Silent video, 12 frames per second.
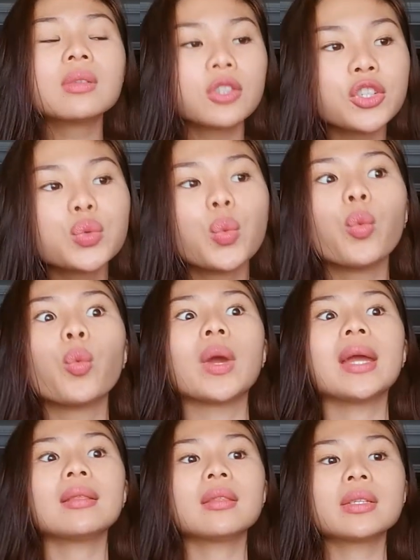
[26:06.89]

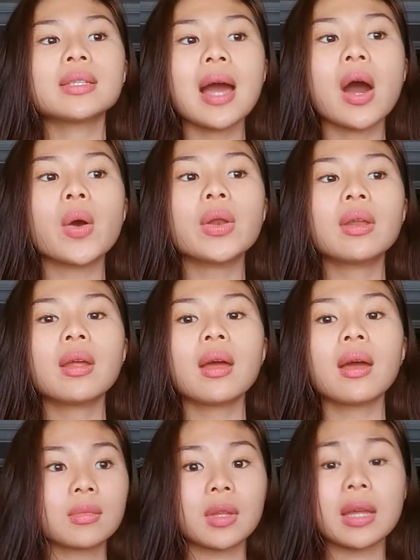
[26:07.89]
just wait this out.